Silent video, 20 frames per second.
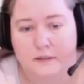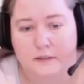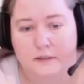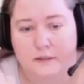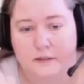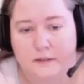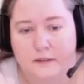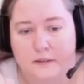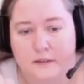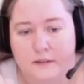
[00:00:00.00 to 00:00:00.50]

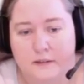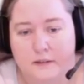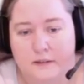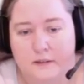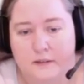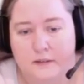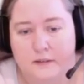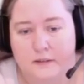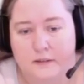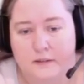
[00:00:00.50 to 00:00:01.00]

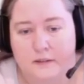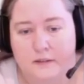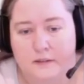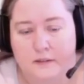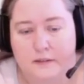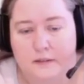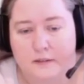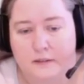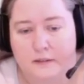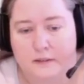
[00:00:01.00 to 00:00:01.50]

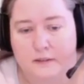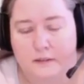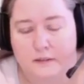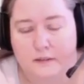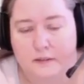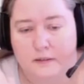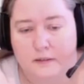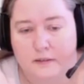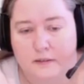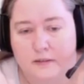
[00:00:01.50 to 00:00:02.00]

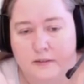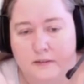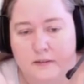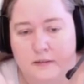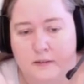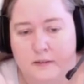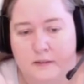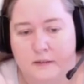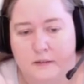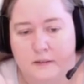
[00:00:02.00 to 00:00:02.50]

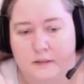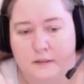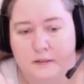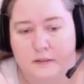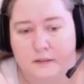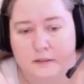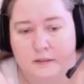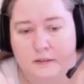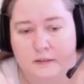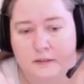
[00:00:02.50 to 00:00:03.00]

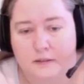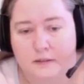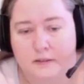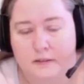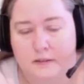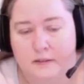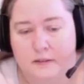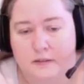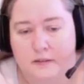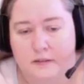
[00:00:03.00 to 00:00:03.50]

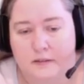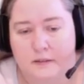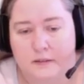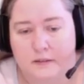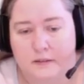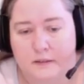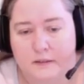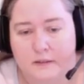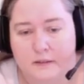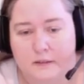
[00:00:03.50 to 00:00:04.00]

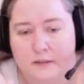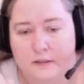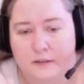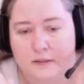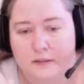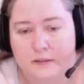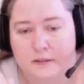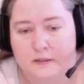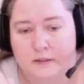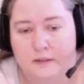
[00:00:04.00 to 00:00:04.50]

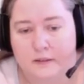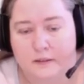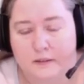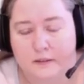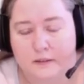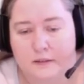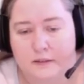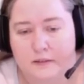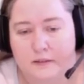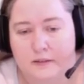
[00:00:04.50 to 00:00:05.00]

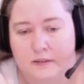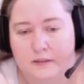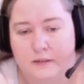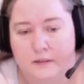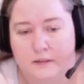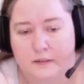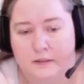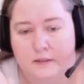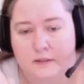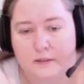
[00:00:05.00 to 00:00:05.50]

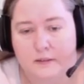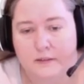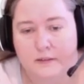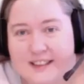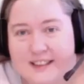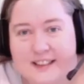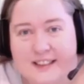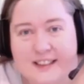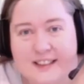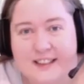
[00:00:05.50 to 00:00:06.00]

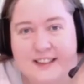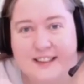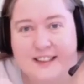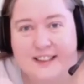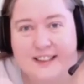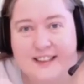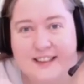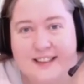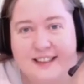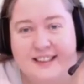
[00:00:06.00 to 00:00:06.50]

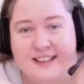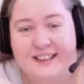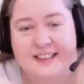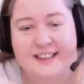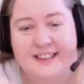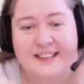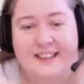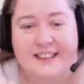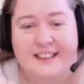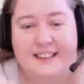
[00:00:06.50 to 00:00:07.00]

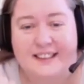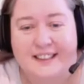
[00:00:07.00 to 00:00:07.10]
The person shown says nothing.